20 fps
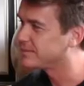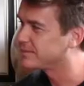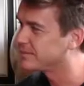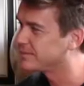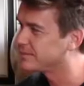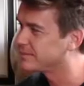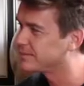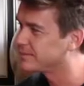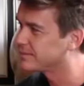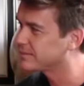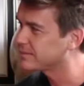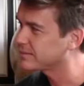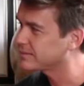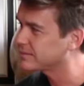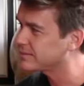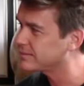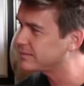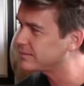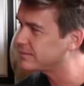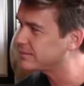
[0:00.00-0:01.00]

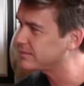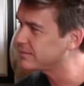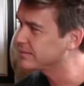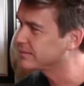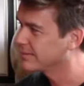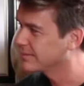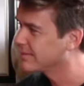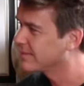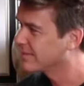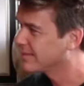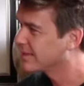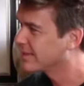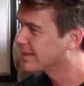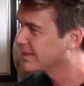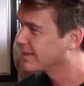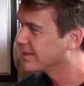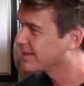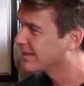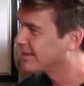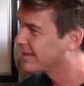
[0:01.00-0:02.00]

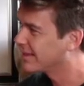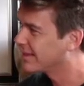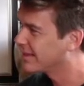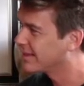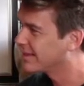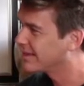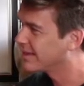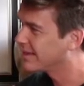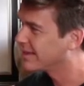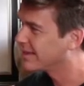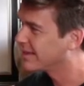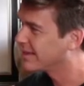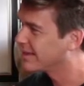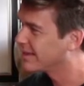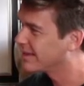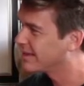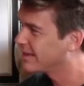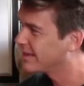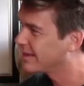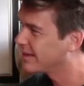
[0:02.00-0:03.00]

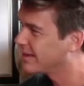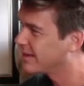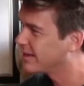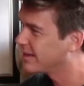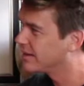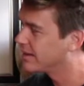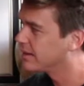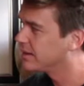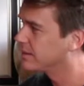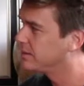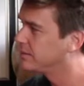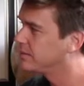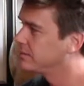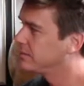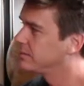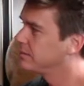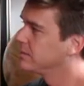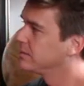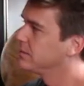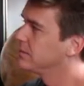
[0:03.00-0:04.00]

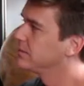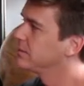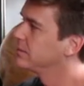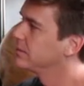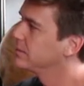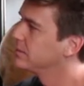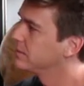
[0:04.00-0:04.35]
(not speaking)